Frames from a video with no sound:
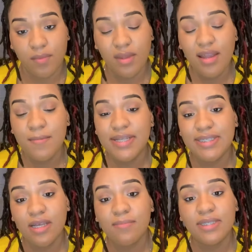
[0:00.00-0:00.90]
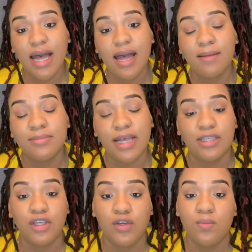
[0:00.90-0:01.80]
But sometimes
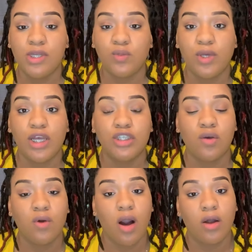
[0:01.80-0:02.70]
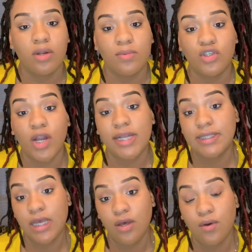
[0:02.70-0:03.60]
as humans, we get so caught up with trying
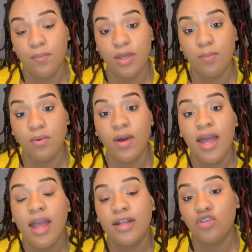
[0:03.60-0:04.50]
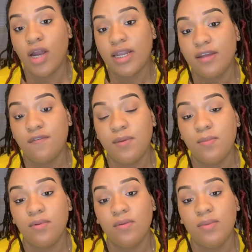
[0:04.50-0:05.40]
to help people and try to give
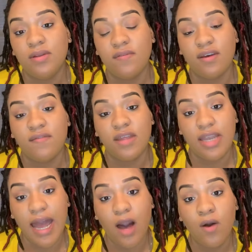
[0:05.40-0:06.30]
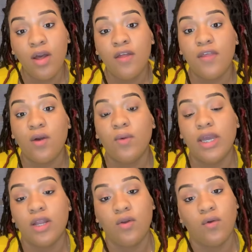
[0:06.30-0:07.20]
people the benefit of the doubt that we
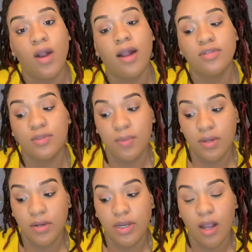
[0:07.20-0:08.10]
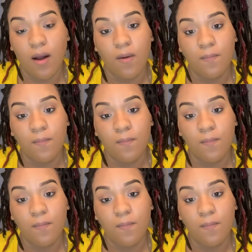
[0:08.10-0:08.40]
ignore our spirit, y'all.